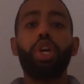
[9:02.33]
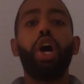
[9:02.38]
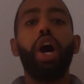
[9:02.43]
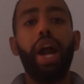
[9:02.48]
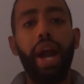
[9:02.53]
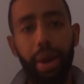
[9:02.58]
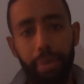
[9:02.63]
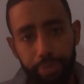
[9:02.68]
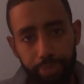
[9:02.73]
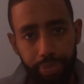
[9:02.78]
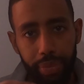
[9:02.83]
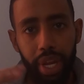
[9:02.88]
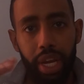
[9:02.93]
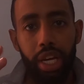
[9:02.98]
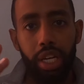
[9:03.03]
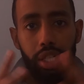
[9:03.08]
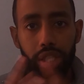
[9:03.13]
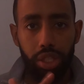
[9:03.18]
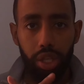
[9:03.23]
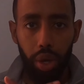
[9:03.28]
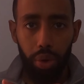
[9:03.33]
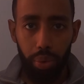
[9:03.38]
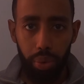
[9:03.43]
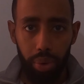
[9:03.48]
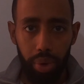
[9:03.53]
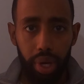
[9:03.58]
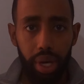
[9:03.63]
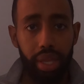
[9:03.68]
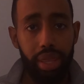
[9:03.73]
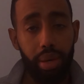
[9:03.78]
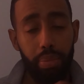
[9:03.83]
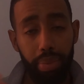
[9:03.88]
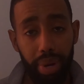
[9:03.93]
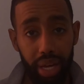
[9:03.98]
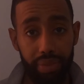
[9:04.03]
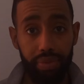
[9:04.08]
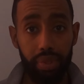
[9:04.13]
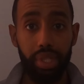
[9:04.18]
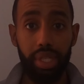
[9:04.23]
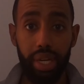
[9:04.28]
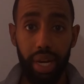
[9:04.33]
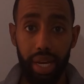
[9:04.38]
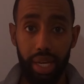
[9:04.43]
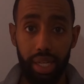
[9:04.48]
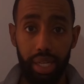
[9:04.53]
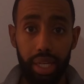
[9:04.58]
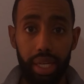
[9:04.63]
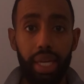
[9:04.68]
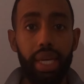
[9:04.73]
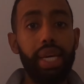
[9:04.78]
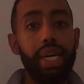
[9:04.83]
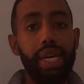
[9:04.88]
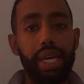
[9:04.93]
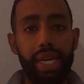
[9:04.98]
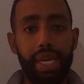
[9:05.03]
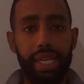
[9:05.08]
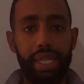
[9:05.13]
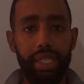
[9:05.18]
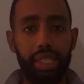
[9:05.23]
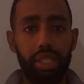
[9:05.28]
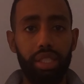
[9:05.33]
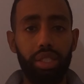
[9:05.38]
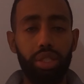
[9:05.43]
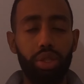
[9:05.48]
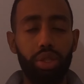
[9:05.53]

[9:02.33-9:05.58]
All right. So the plan for today is